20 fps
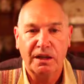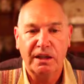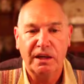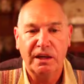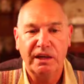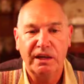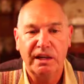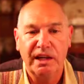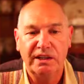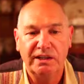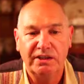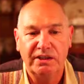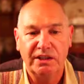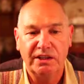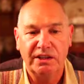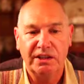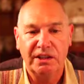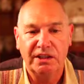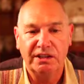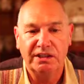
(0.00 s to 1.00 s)
In
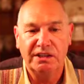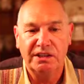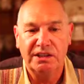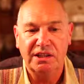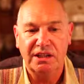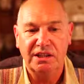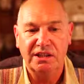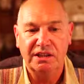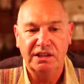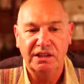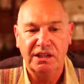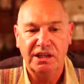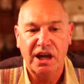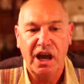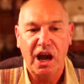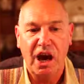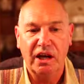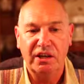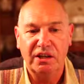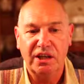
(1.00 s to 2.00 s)
1899,
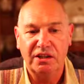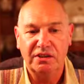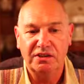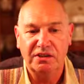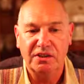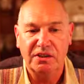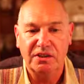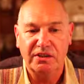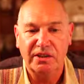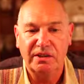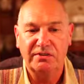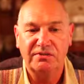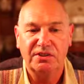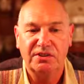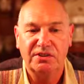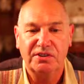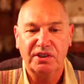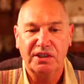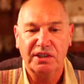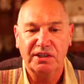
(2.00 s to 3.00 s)
an Arts and Crafts
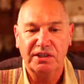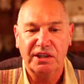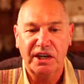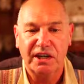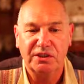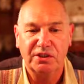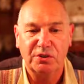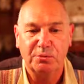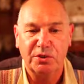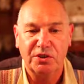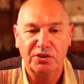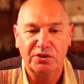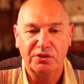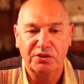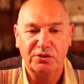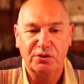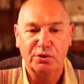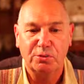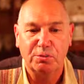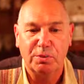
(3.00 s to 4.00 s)
Society exhibition
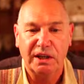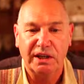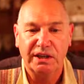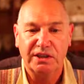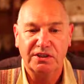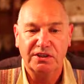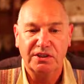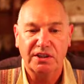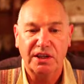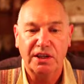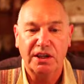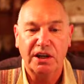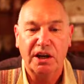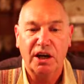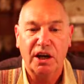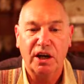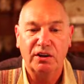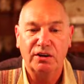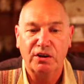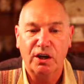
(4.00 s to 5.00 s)
took place,
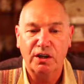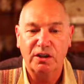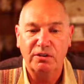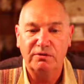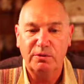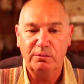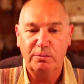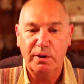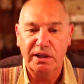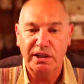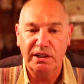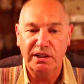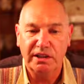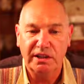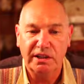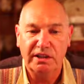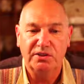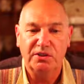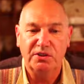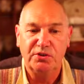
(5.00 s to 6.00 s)
and Oliver Baker
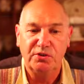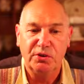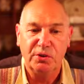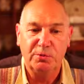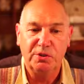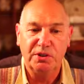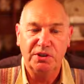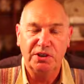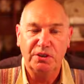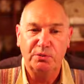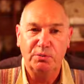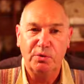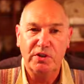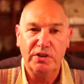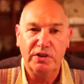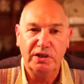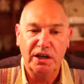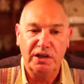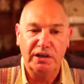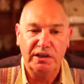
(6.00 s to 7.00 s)
is attributed with
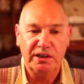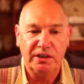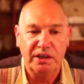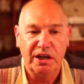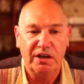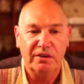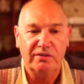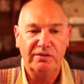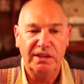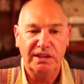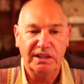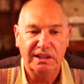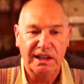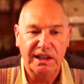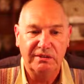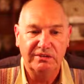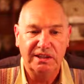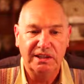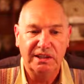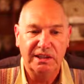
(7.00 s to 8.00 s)
9 of the
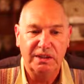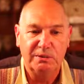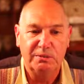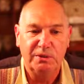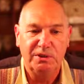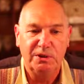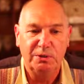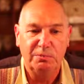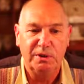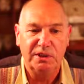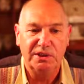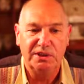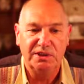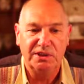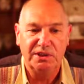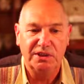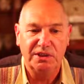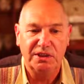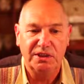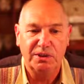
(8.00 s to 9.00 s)
11 Liberty
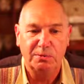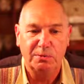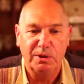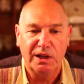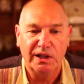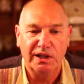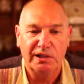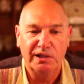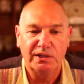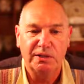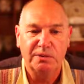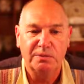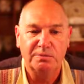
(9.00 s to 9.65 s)
pieces displayed.